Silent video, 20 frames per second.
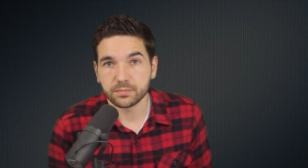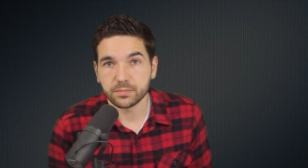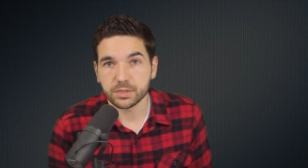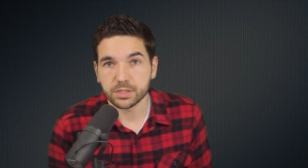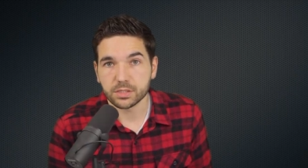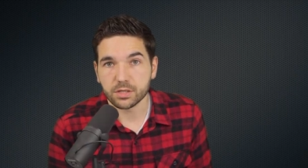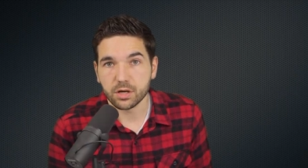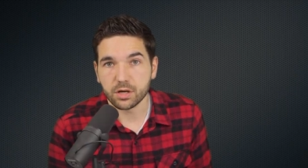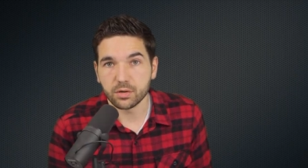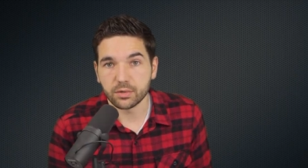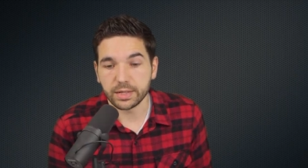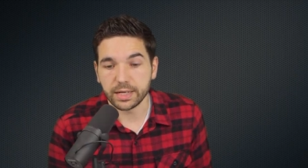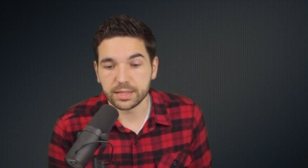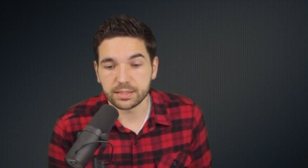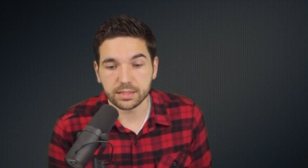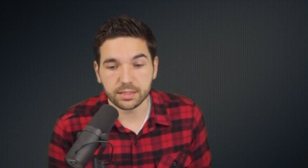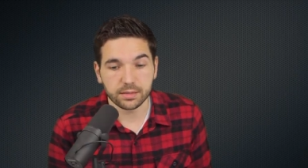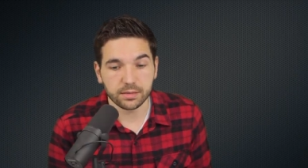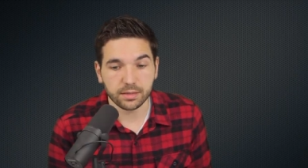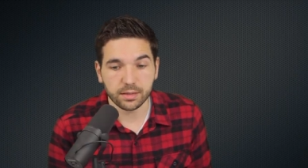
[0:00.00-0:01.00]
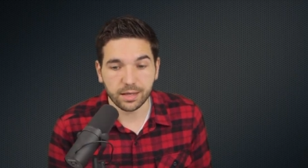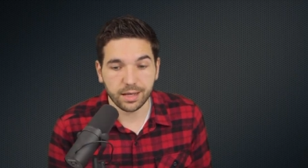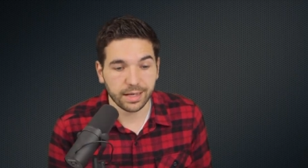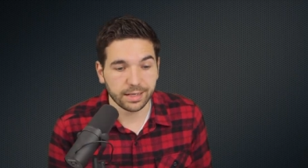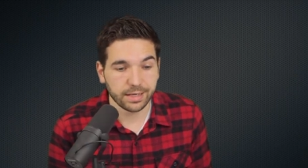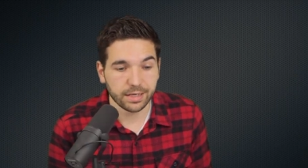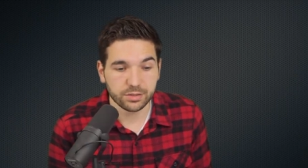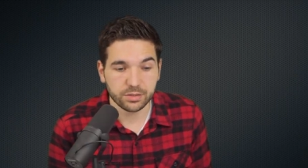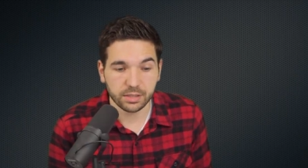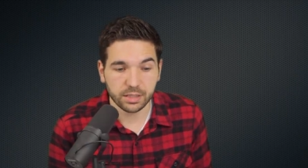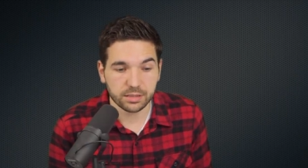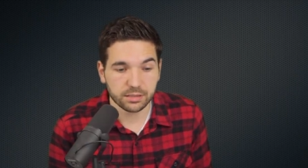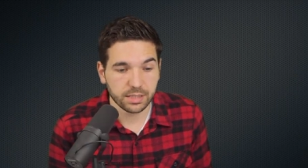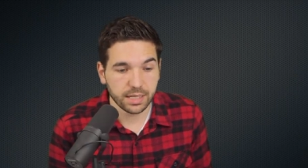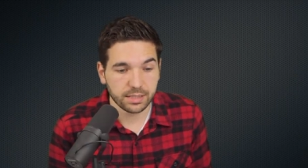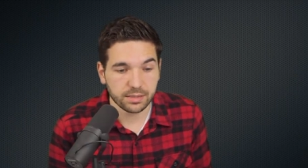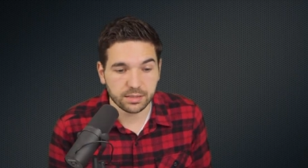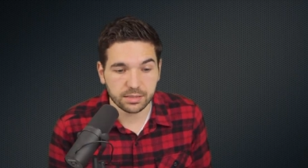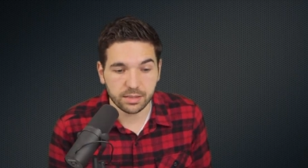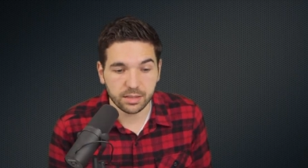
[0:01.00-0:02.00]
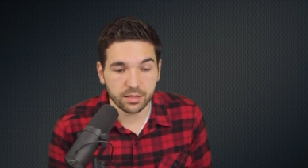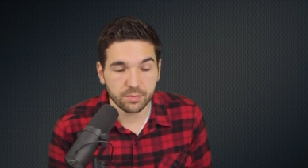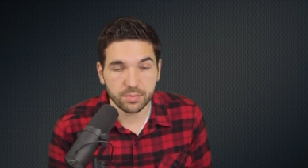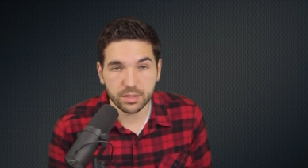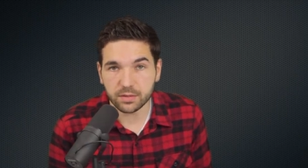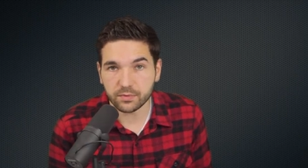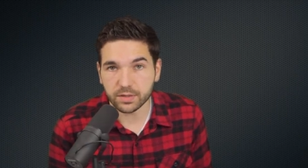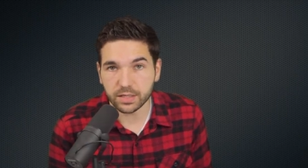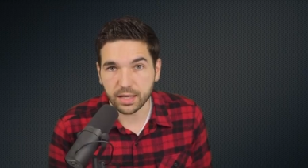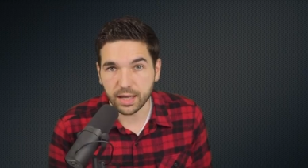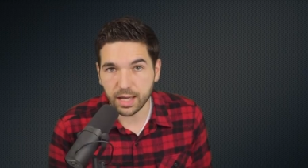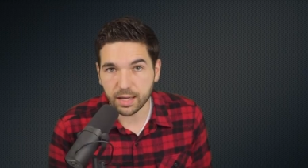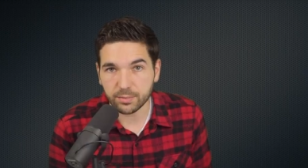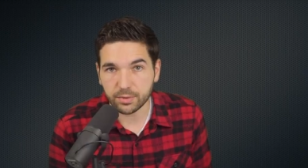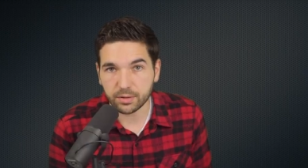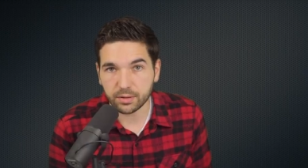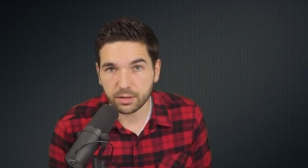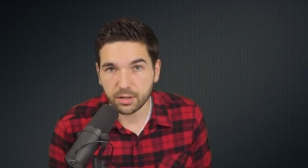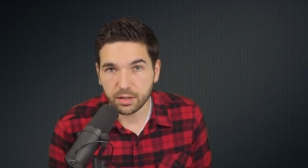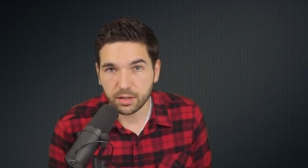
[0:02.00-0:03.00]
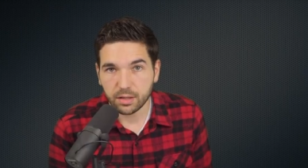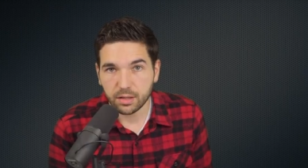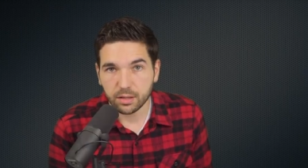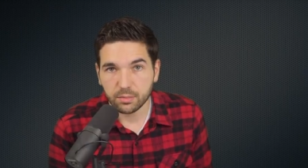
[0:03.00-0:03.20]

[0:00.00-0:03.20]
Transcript: So it's a, I guess you could say it's still a bit of a gamble,